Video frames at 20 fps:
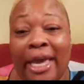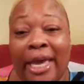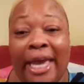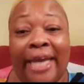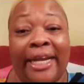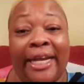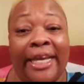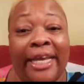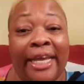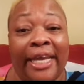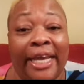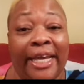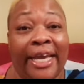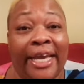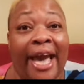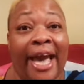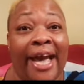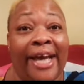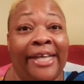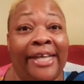and again
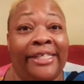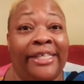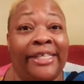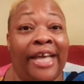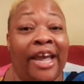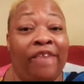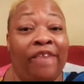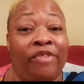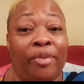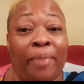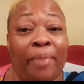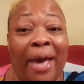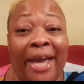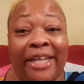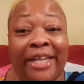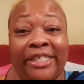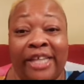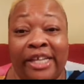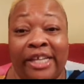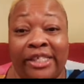guys
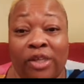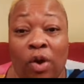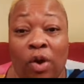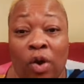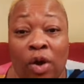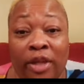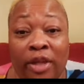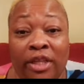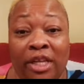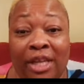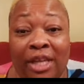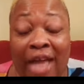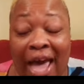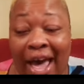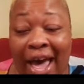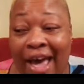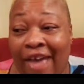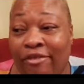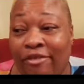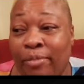everybody that's on the
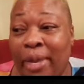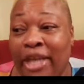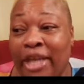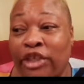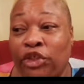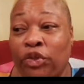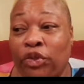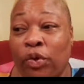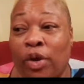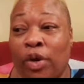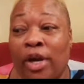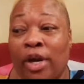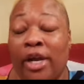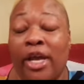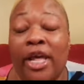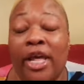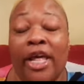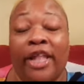live make sure